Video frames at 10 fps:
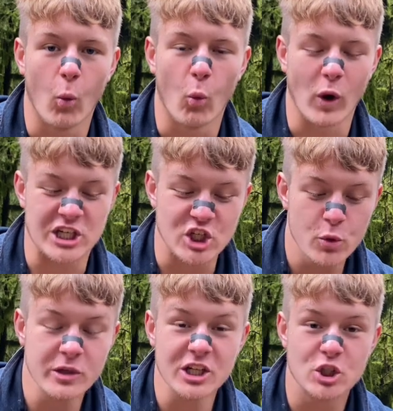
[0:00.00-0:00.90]
What
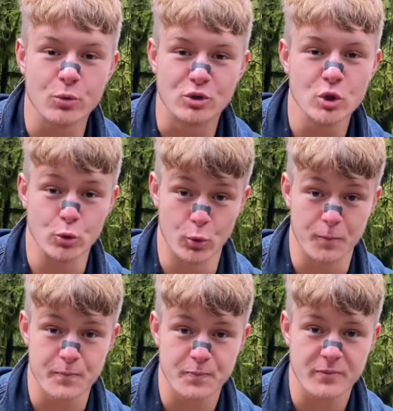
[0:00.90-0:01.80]
you need to do
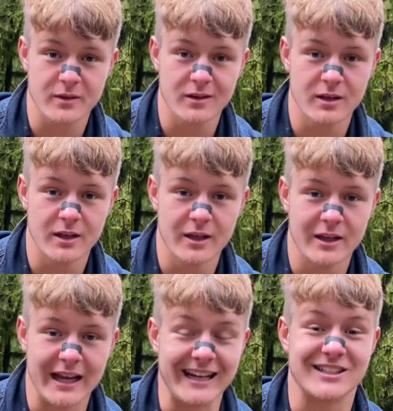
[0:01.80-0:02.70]

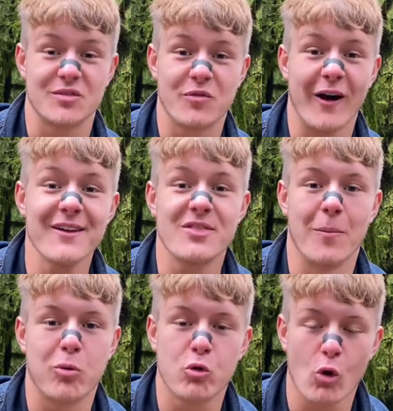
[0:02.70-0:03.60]
is fight the
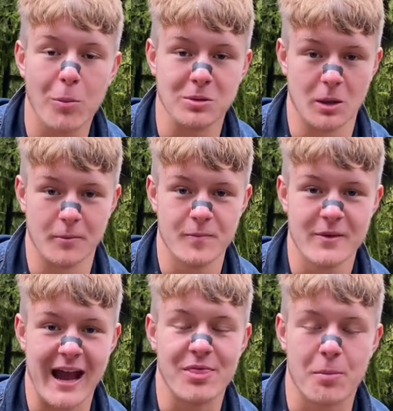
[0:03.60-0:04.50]
problem,
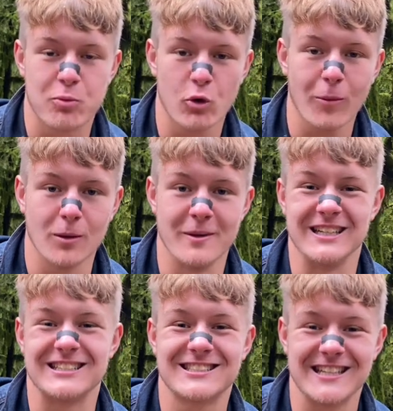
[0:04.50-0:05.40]
and the problem
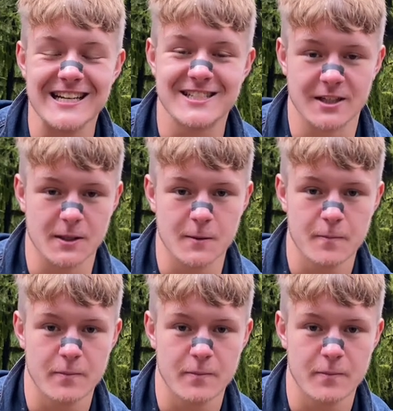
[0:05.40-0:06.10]
is Satan.